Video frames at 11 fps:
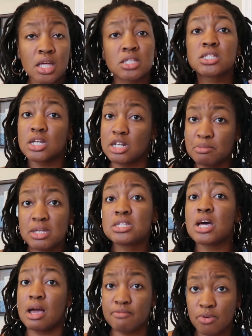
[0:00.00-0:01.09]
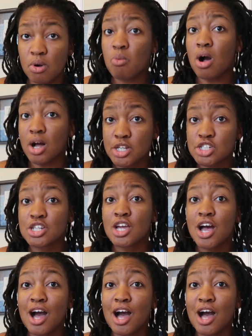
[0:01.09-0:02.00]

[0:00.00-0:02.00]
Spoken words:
it's gonna be time for a wash.